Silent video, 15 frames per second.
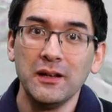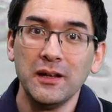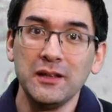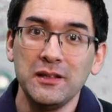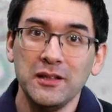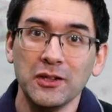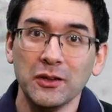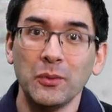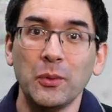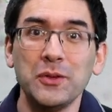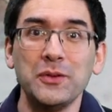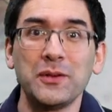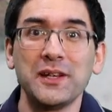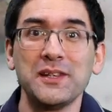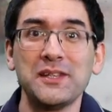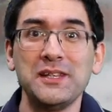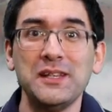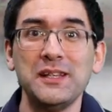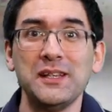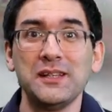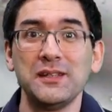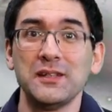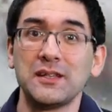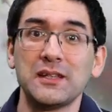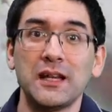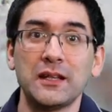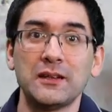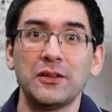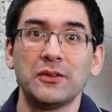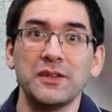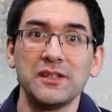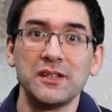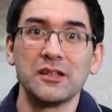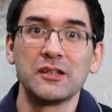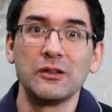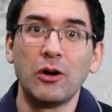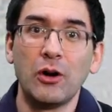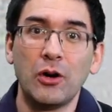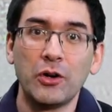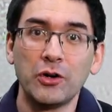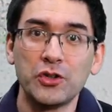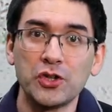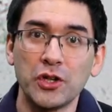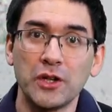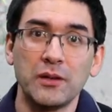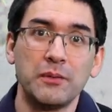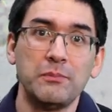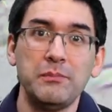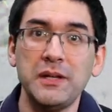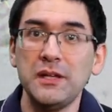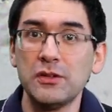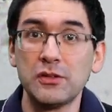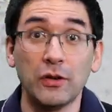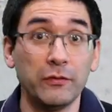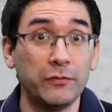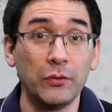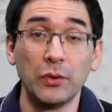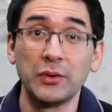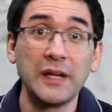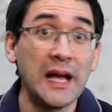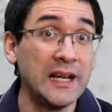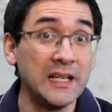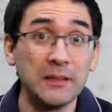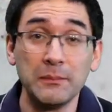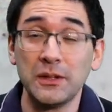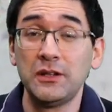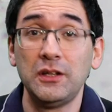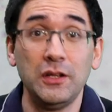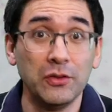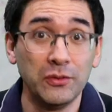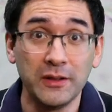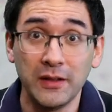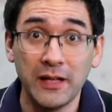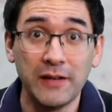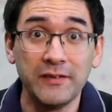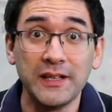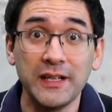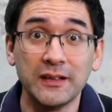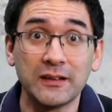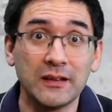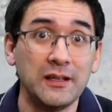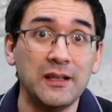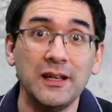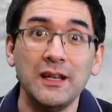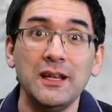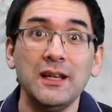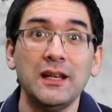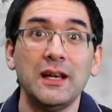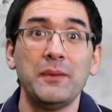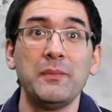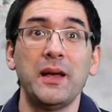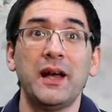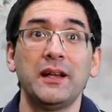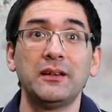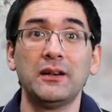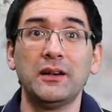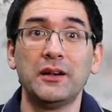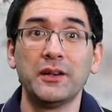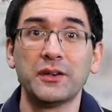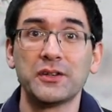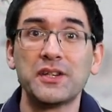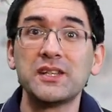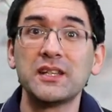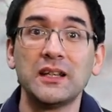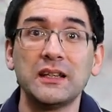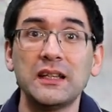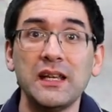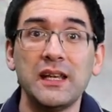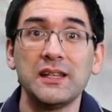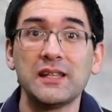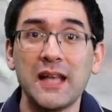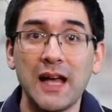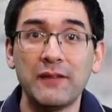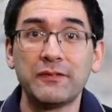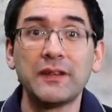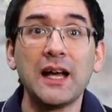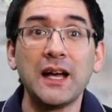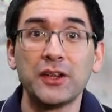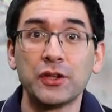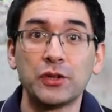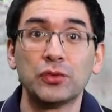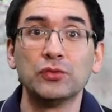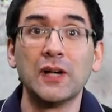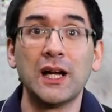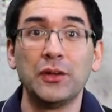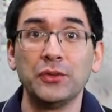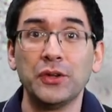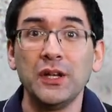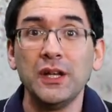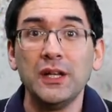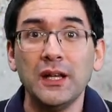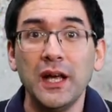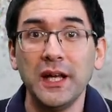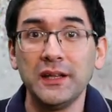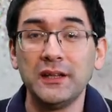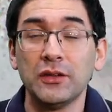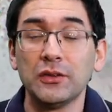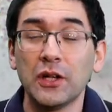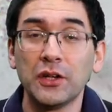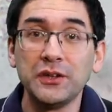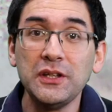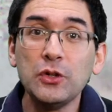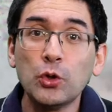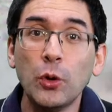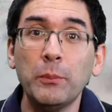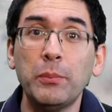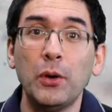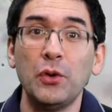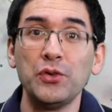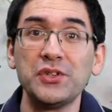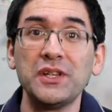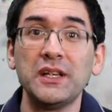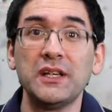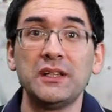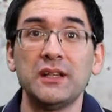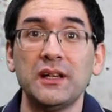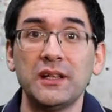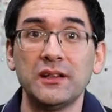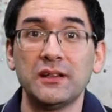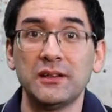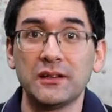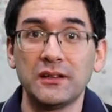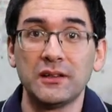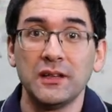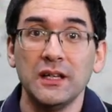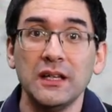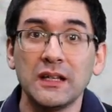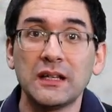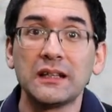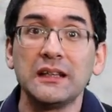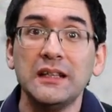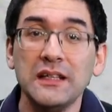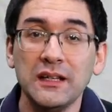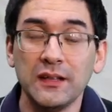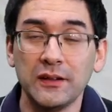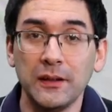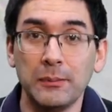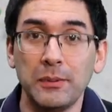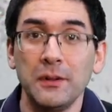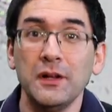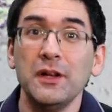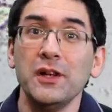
And here what you can see is, is that there is this large uh, piece of organic material evidently um, and other ciliates have gathered around and they're now decomposing it and uh, cleaning it up.